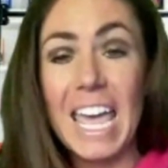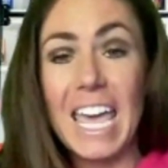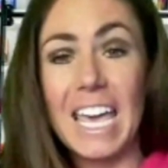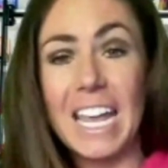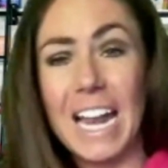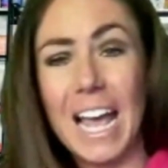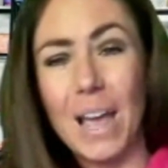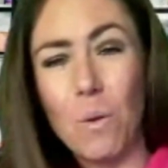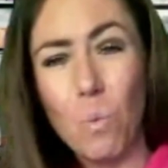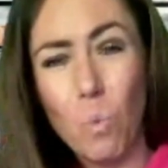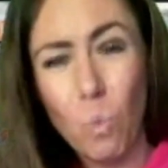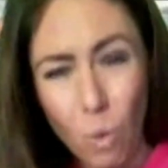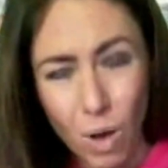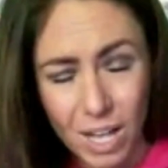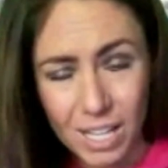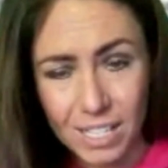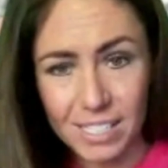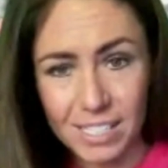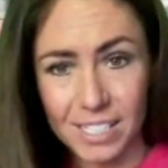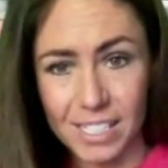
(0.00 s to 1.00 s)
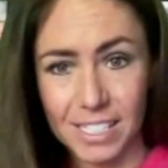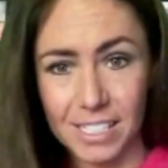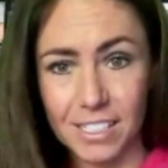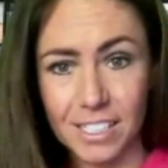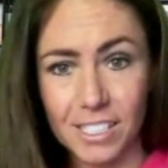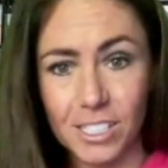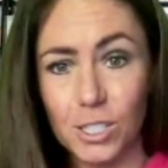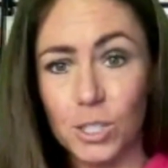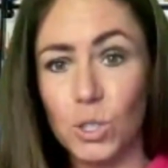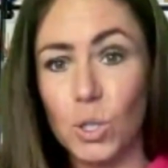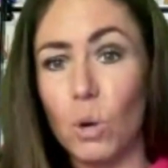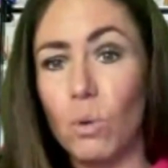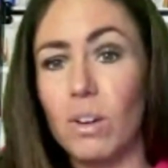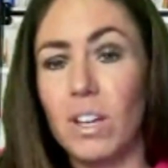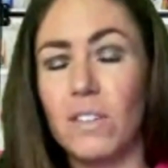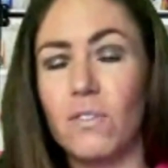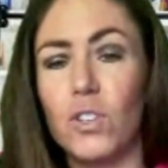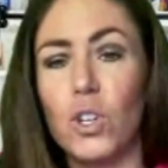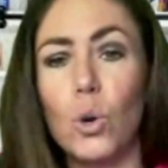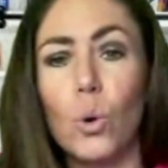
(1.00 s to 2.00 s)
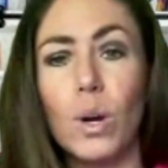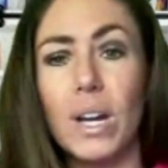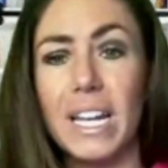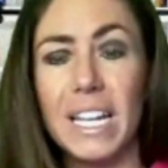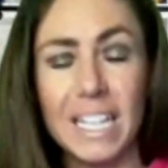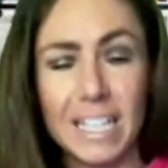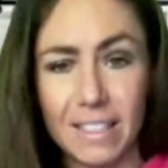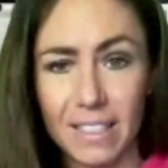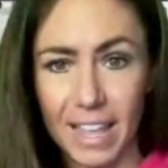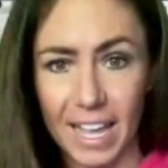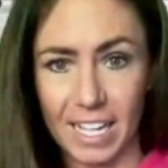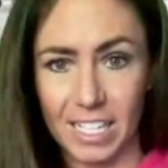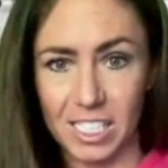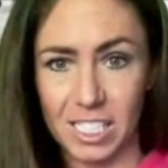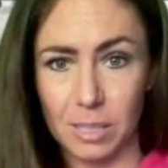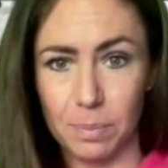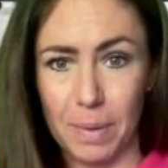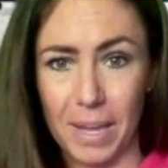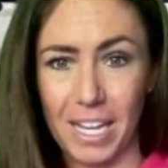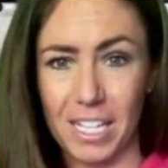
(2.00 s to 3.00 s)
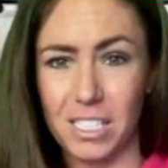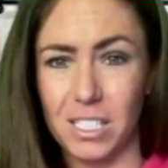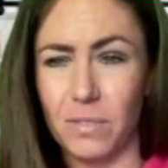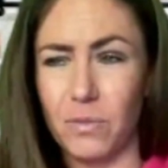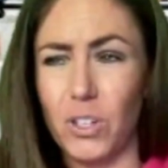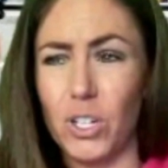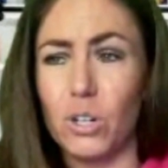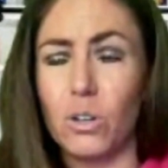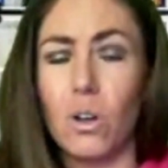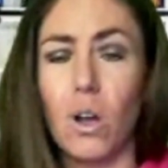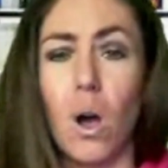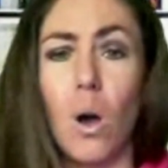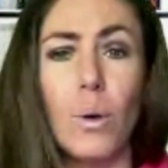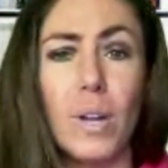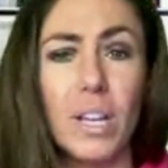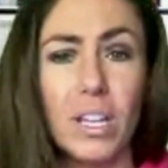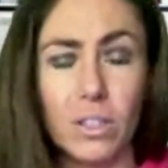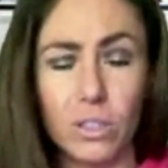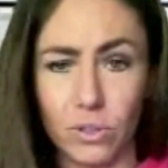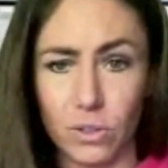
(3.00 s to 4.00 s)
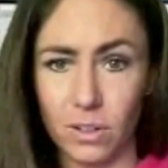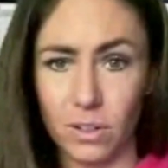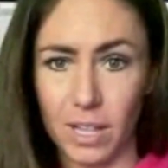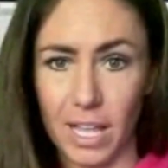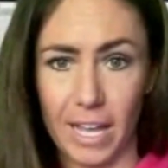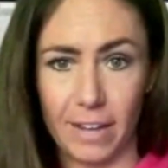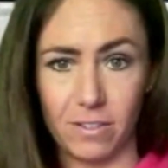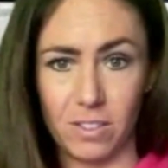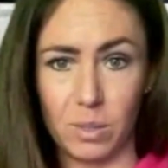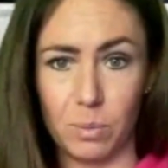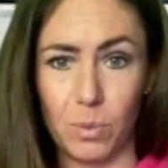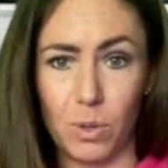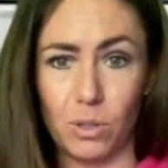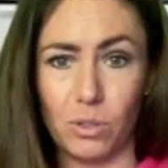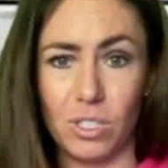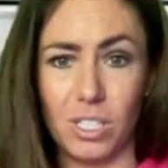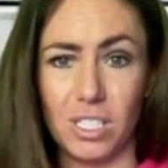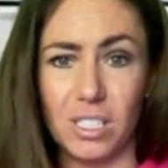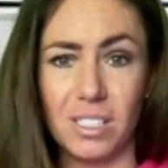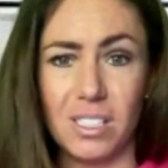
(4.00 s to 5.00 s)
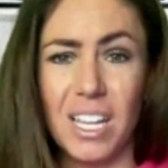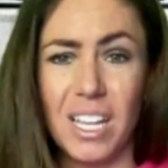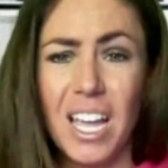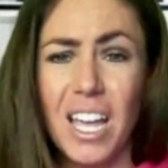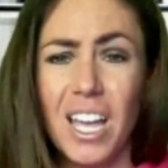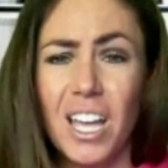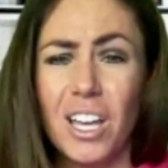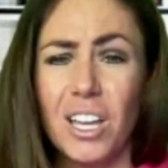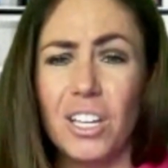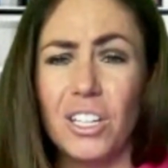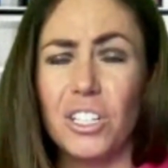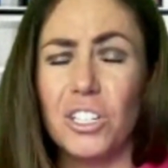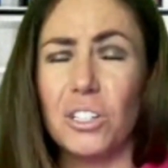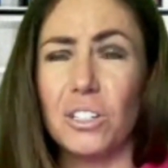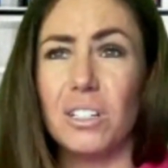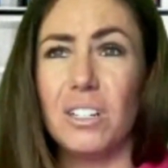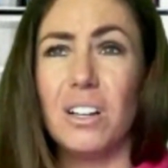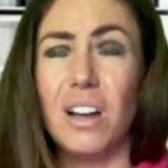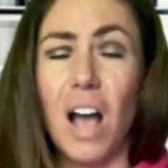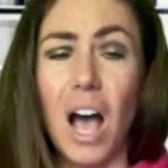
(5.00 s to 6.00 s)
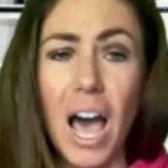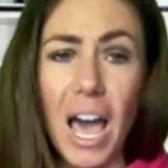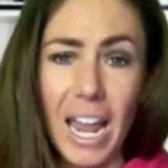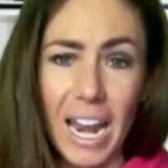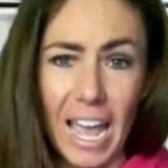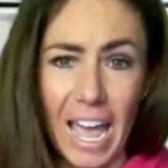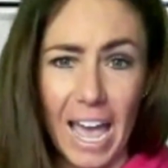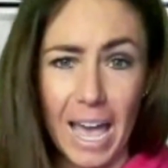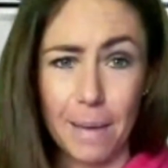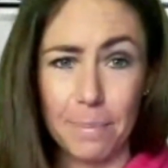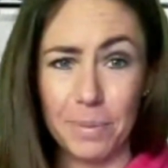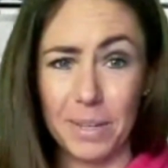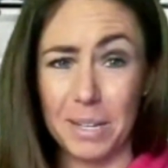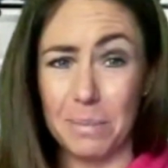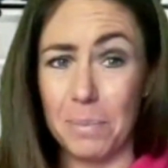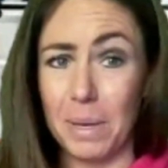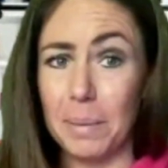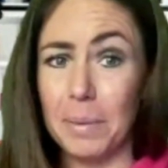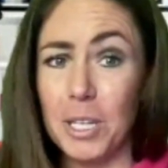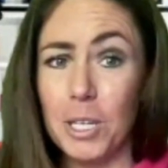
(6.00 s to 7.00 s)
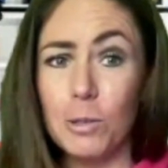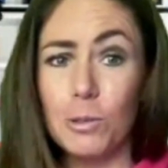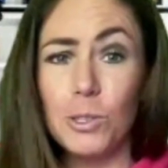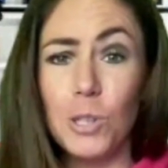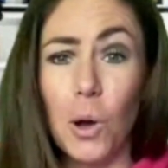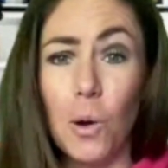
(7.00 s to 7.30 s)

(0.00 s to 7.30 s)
And I wasn't. So if you're in that space, if you're going through life's motions, you're not happy and maybe you